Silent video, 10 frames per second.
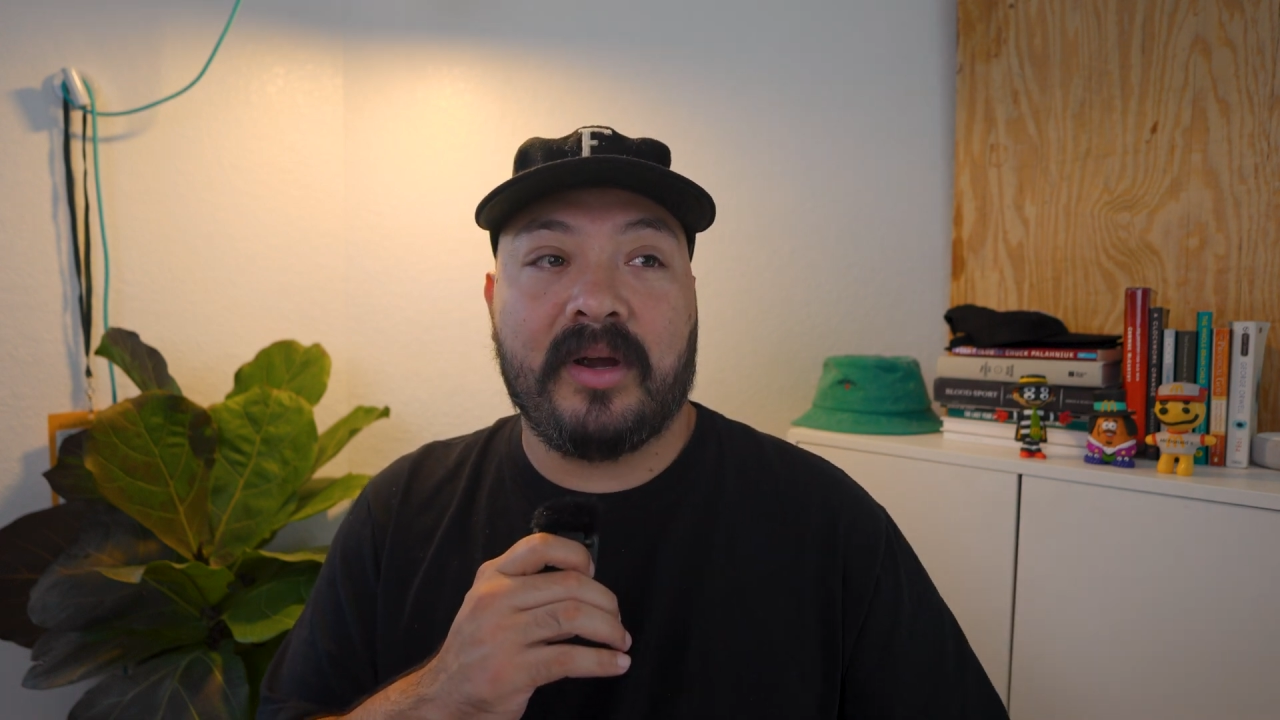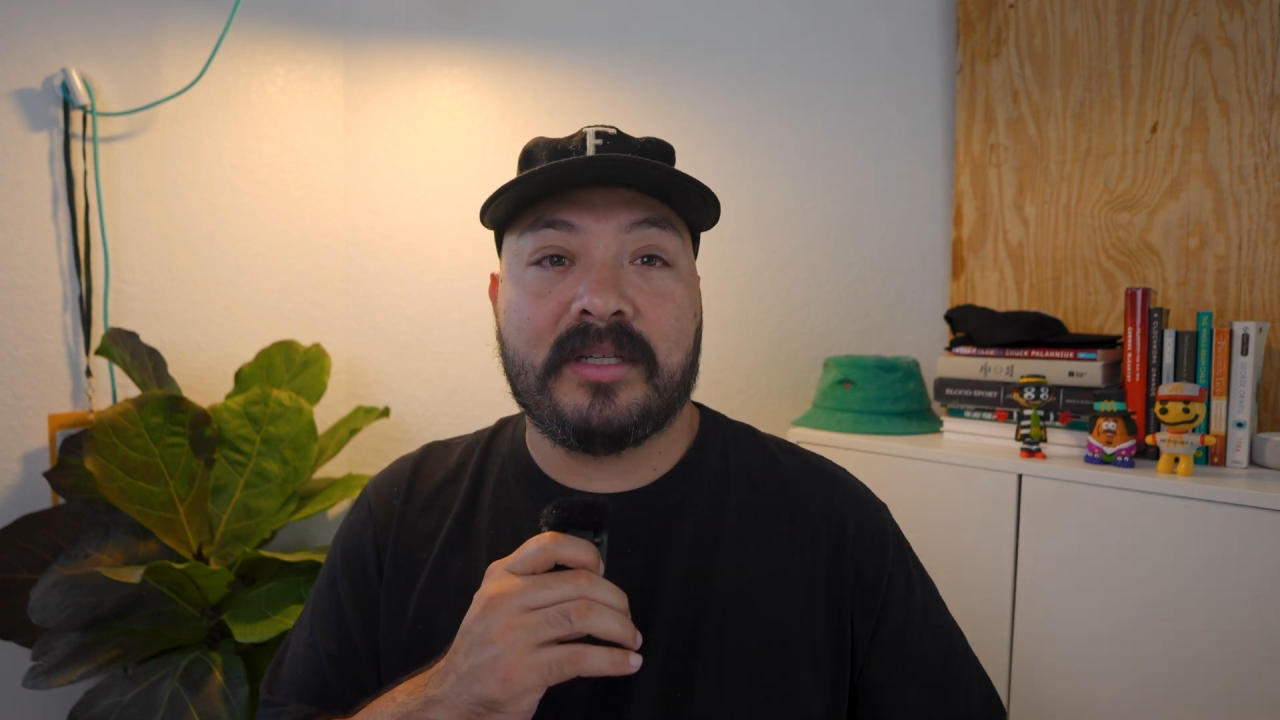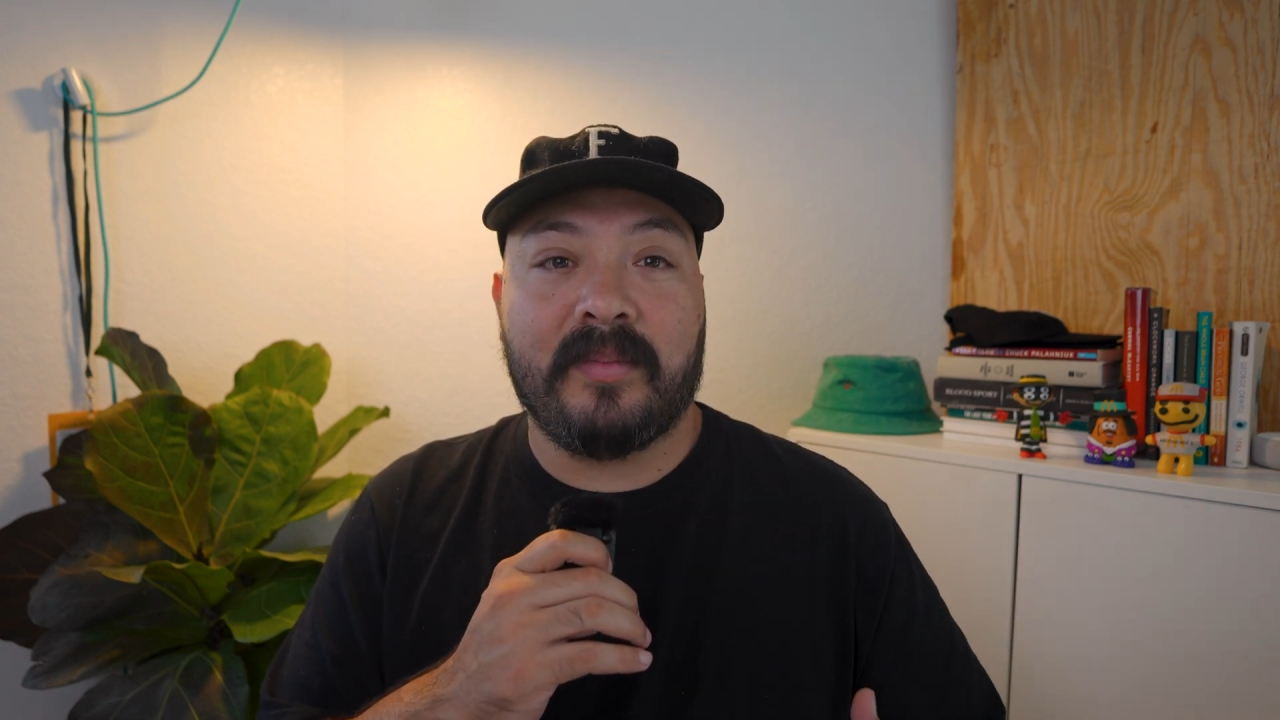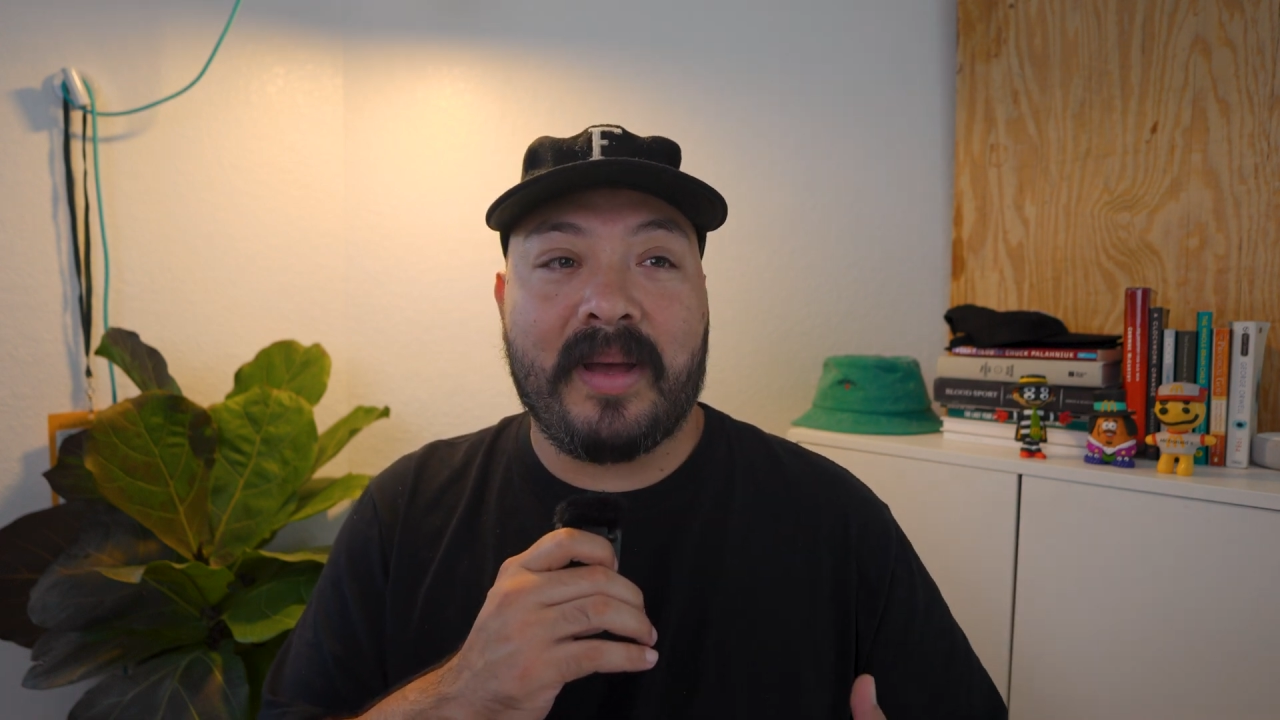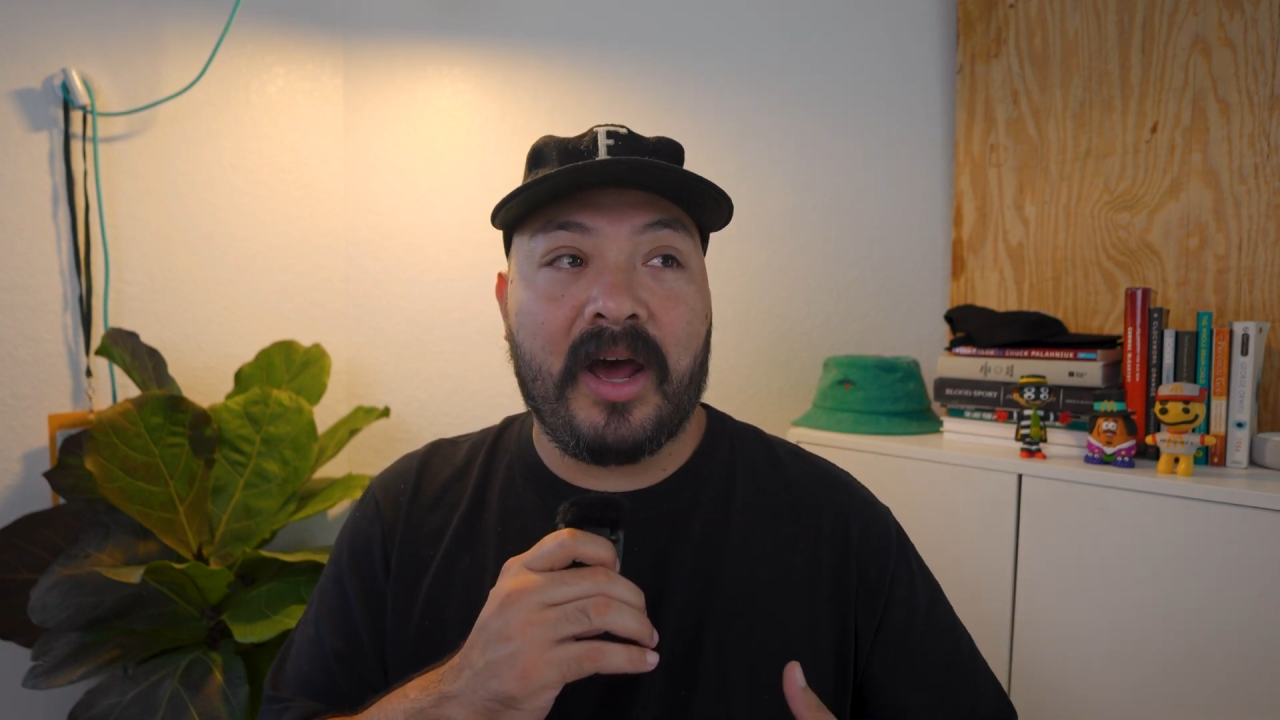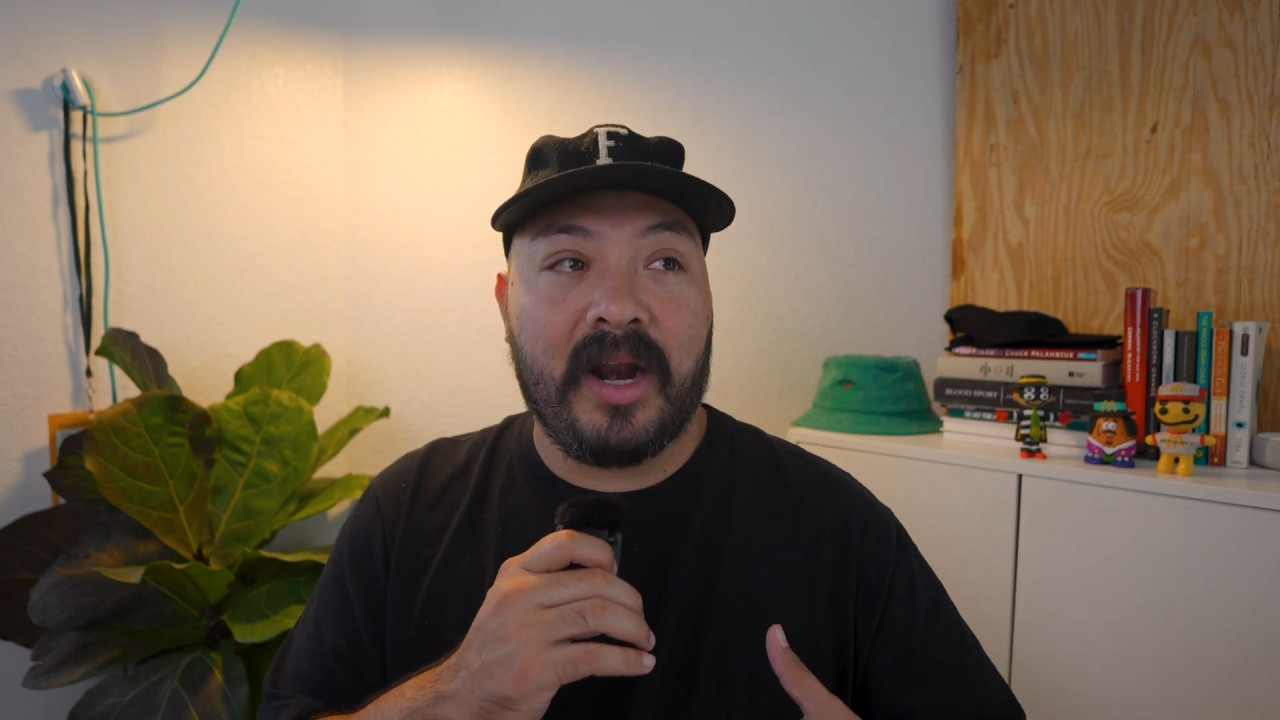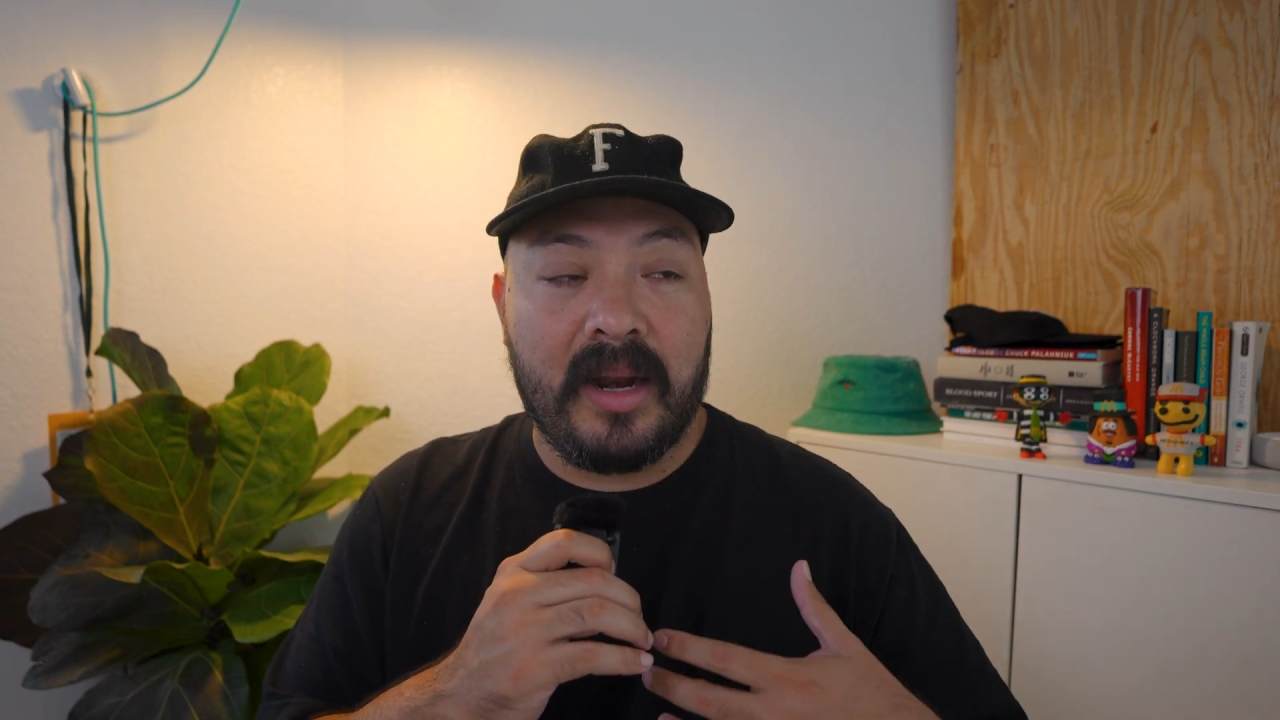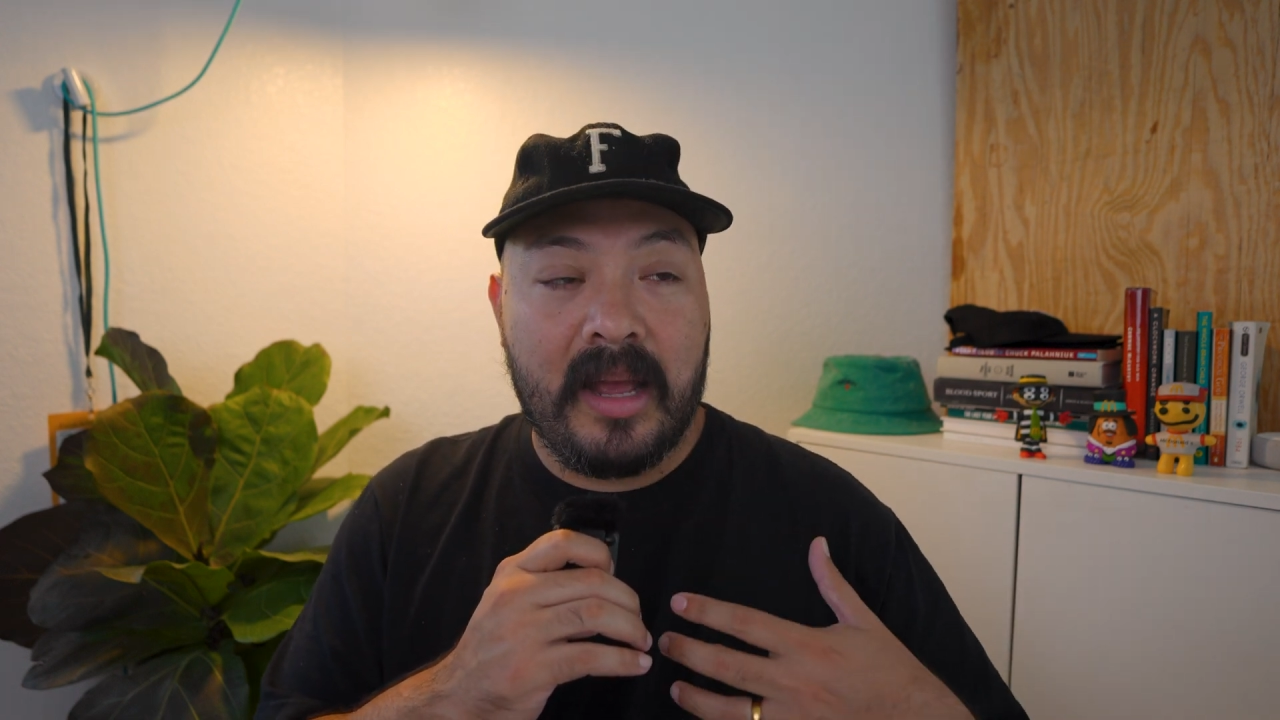It's about